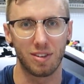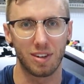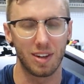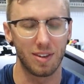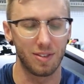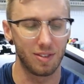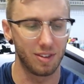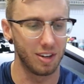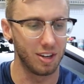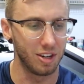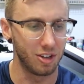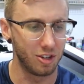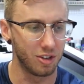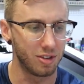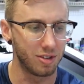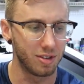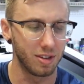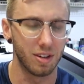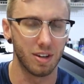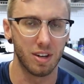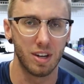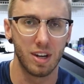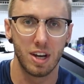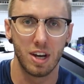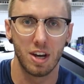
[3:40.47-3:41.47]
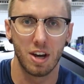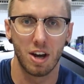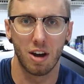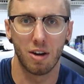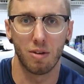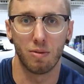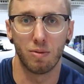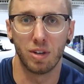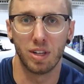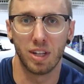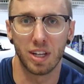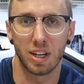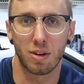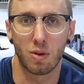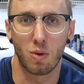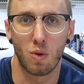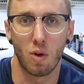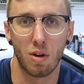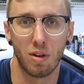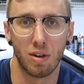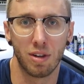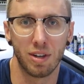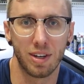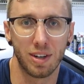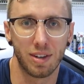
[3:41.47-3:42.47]
It gives it just a really
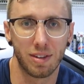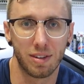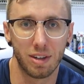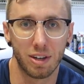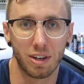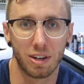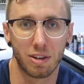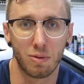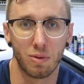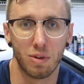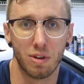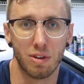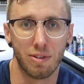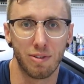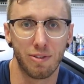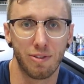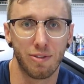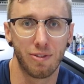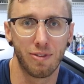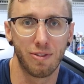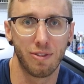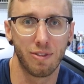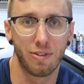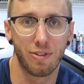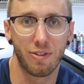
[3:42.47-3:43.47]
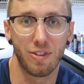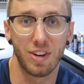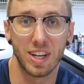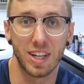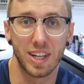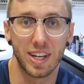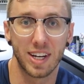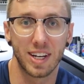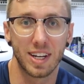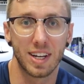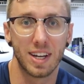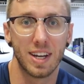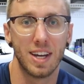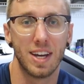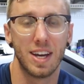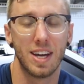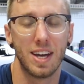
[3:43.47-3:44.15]
quality steering wheel feeling,